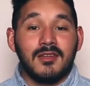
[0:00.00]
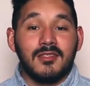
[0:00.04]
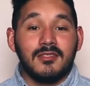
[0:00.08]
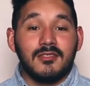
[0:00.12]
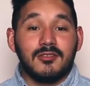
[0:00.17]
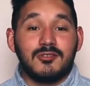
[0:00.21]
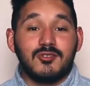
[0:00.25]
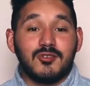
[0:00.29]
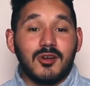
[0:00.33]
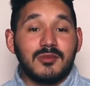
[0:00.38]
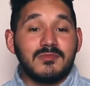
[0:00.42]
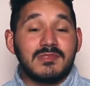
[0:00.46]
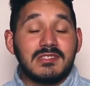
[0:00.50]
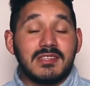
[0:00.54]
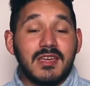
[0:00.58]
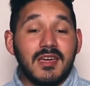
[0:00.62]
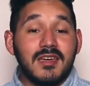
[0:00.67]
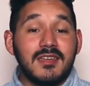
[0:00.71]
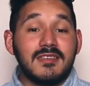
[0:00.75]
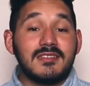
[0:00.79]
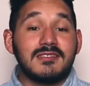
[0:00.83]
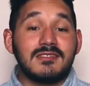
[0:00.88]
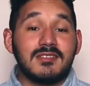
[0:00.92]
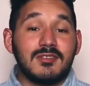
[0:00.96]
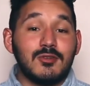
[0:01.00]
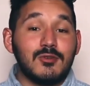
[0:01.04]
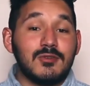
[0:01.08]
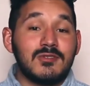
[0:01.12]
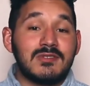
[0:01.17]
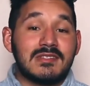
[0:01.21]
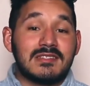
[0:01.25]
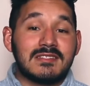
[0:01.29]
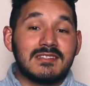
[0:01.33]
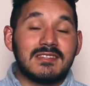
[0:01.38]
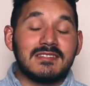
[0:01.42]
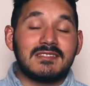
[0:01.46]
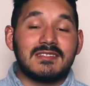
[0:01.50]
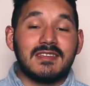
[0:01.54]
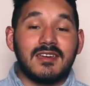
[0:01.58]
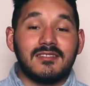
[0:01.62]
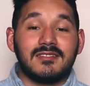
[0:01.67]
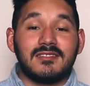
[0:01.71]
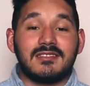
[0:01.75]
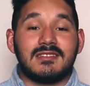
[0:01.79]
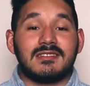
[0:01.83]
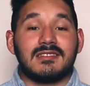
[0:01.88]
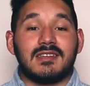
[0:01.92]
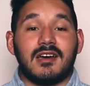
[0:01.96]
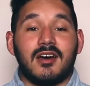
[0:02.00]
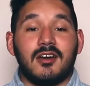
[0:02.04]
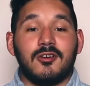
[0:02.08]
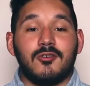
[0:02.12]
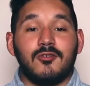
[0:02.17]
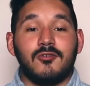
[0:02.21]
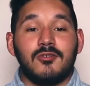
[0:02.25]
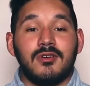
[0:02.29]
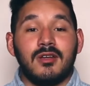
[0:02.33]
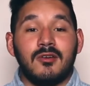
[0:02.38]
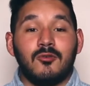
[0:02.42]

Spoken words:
The drum set is used to set the style